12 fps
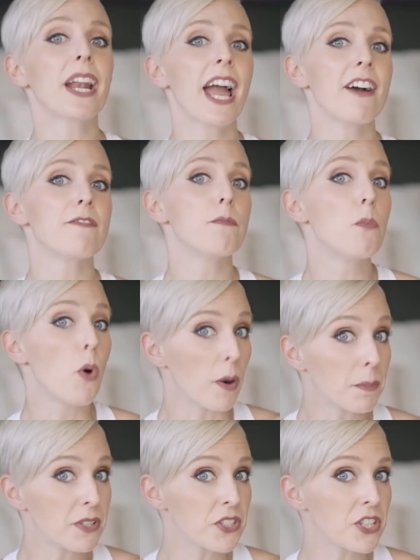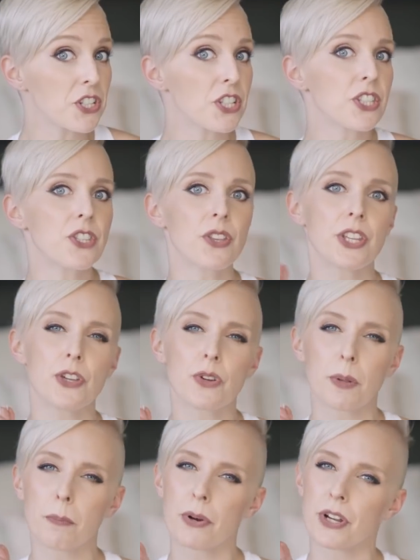to have more precision so that you
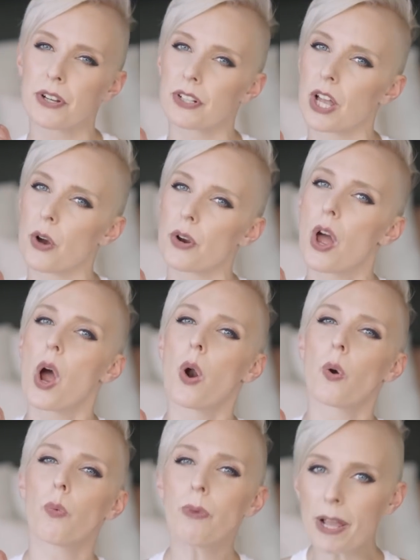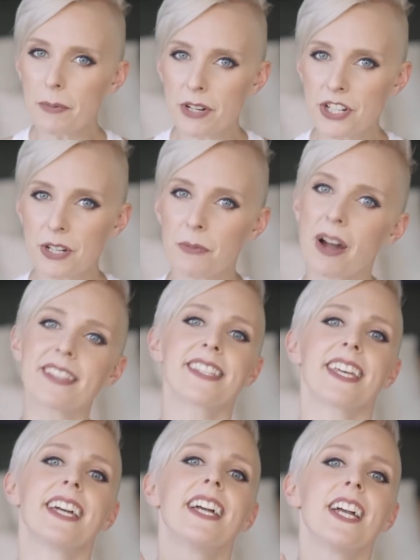can put your load right where she
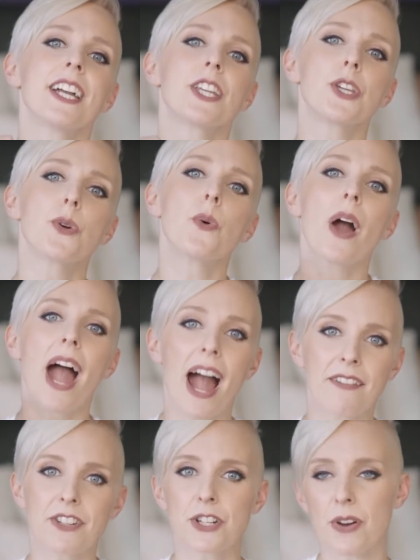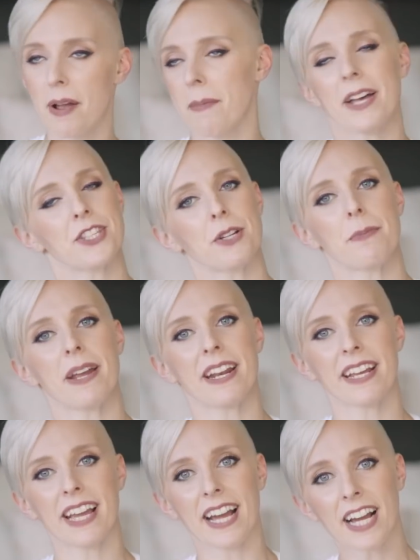wants it, you have to try
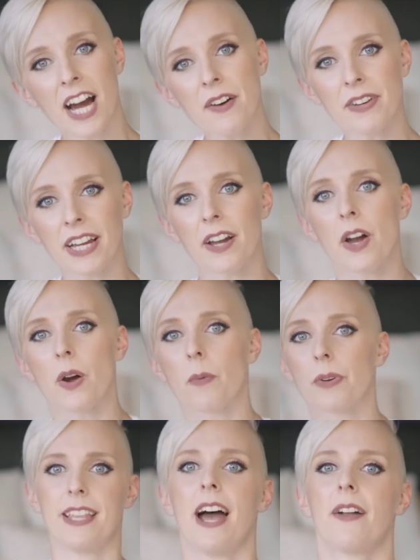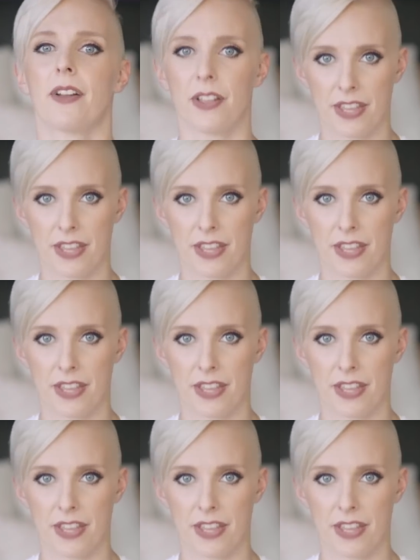masturbating and coming without all